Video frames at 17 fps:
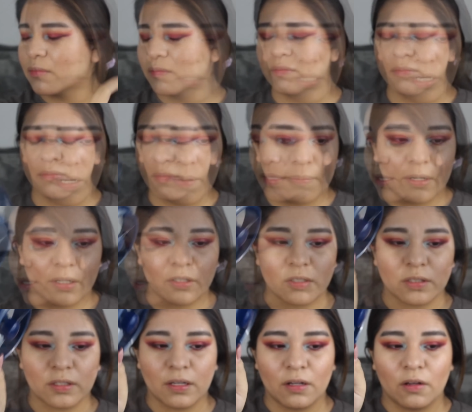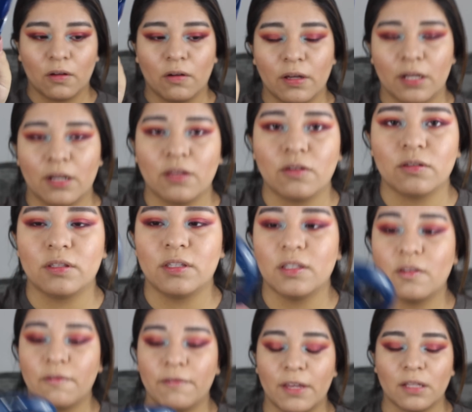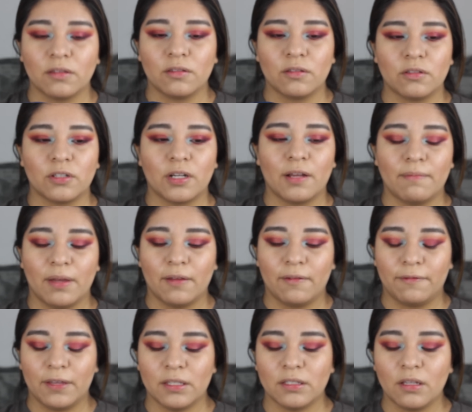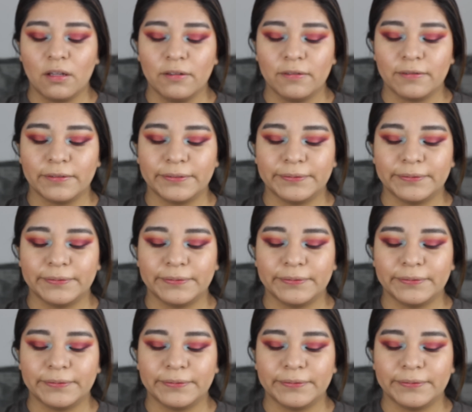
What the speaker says: And then I'm just going to go ahead and use this fan to dry my face off.